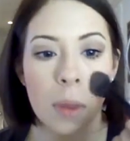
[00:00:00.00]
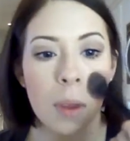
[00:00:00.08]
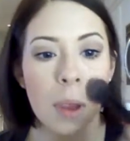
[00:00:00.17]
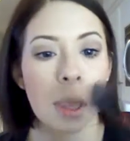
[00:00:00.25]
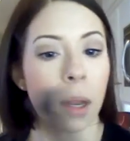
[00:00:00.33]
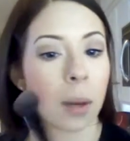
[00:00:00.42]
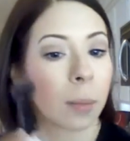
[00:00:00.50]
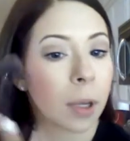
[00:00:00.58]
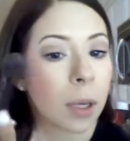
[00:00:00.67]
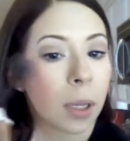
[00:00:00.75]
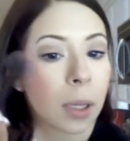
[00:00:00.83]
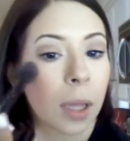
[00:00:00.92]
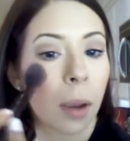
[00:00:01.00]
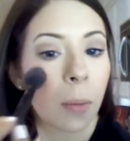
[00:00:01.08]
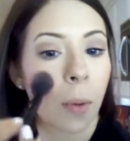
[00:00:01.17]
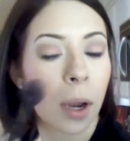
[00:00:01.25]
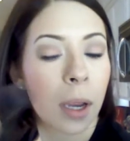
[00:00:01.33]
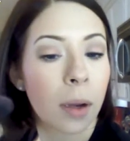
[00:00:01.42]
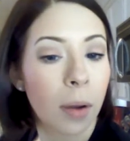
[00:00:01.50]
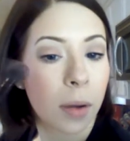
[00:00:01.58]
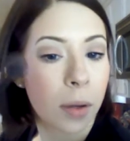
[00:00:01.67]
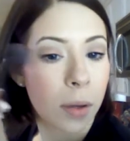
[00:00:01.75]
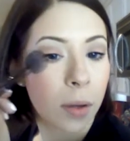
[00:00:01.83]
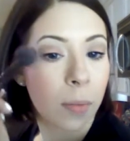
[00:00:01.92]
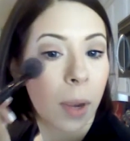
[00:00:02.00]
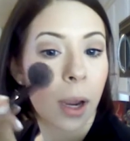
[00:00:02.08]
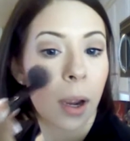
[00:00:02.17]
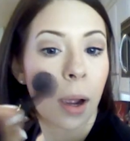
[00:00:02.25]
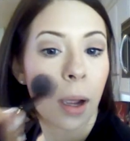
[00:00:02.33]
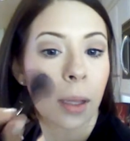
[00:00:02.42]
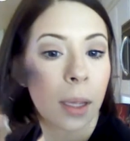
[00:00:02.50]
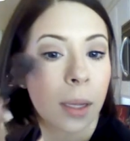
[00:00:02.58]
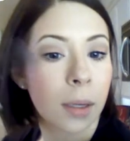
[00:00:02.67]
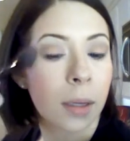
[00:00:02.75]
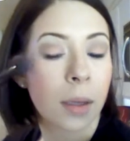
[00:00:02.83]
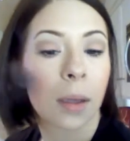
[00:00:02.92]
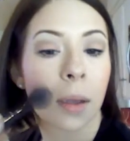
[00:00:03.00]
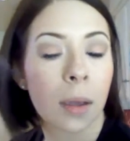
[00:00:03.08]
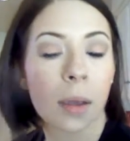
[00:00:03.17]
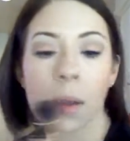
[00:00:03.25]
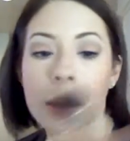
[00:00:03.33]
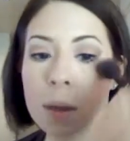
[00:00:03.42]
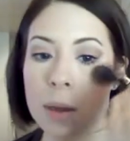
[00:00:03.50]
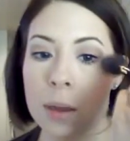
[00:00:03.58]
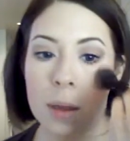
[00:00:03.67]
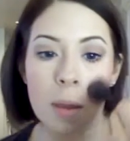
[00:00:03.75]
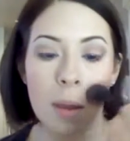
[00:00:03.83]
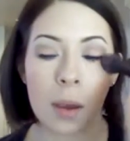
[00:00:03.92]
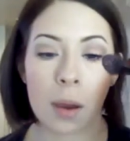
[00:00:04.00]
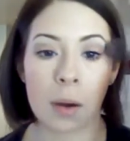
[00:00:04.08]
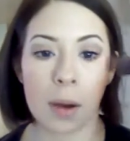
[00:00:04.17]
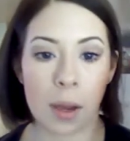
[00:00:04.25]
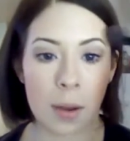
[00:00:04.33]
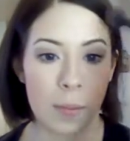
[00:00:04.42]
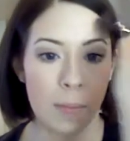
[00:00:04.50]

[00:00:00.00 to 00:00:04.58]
And I'm going to get that right onto my highlight area.